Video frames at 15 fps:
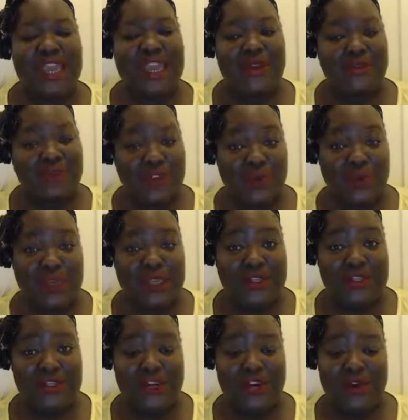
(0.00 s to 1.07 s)
A few
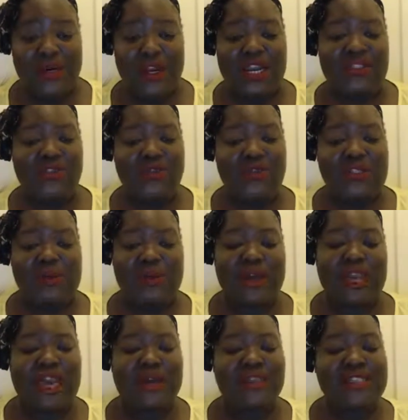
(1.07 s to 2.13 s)
weeks ago, when I talked
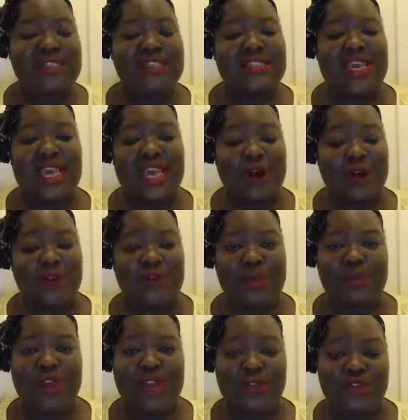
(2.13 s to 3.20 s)
about how to set
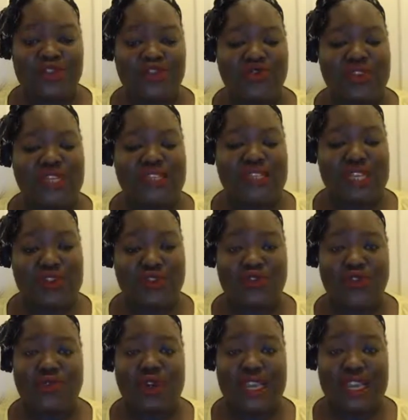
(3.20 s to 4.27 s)
healthy boundaries in
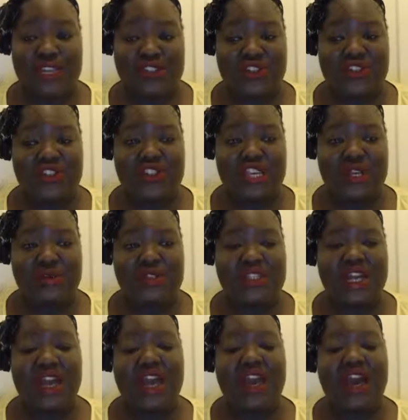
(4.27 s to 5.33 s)
your relationships,